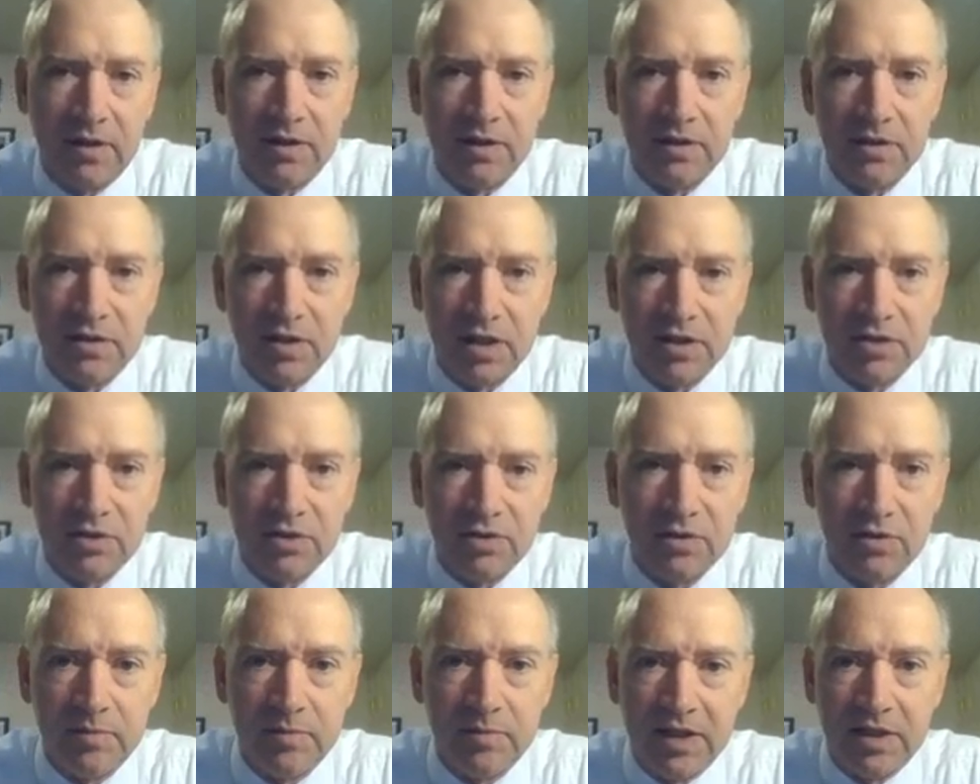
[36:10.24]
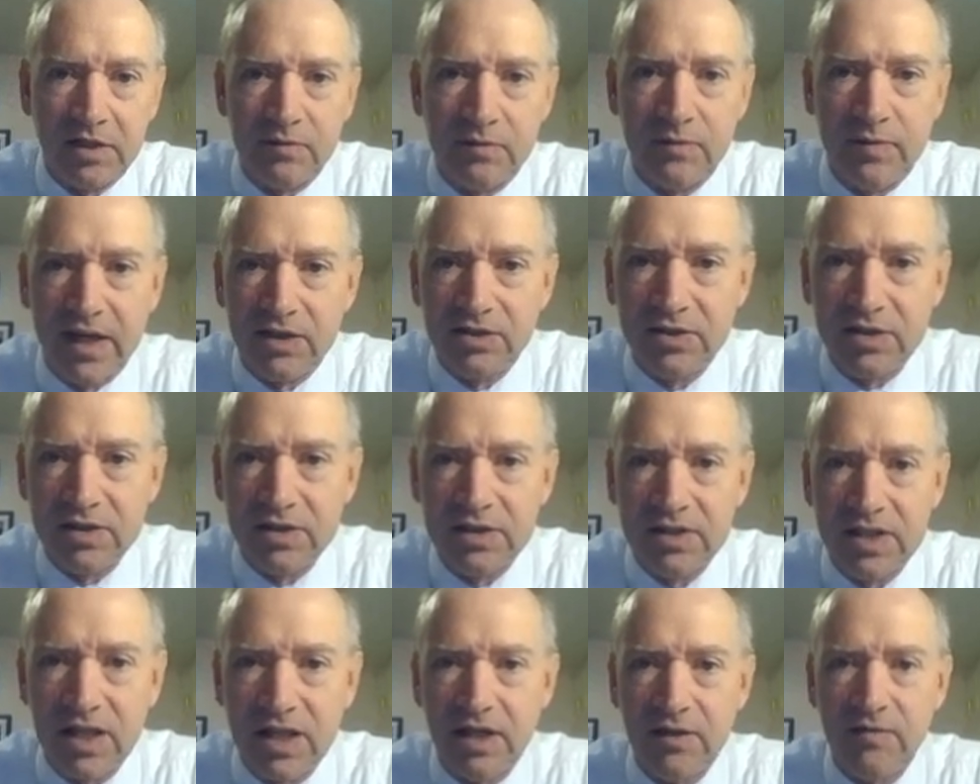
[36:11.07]
industrial manufacturing
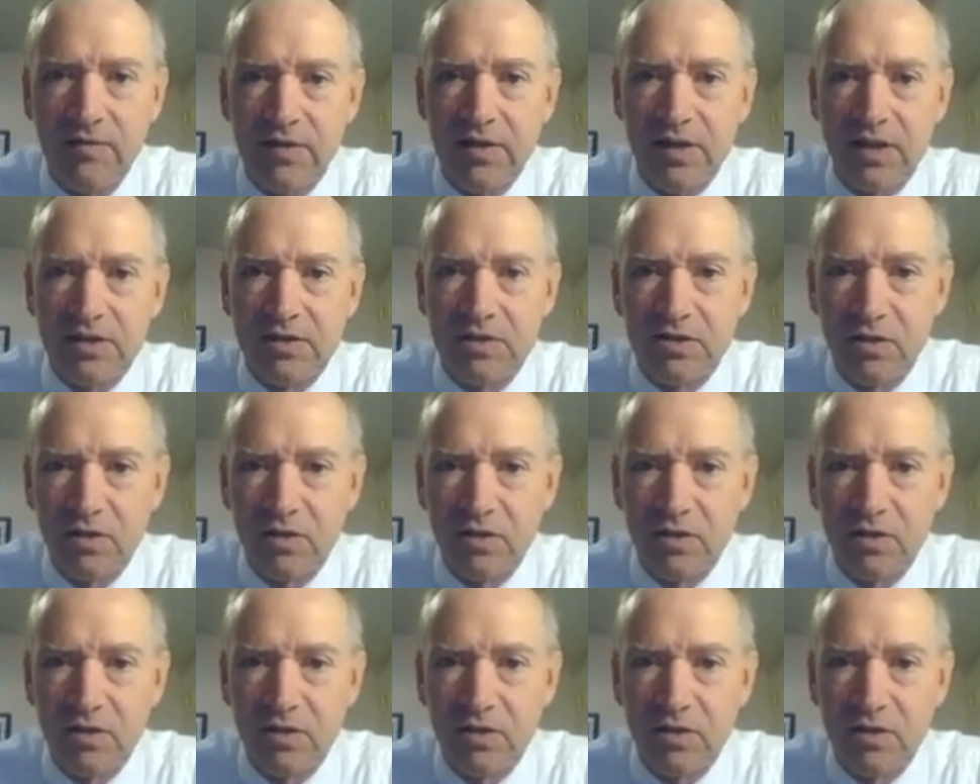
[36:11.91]
side of things.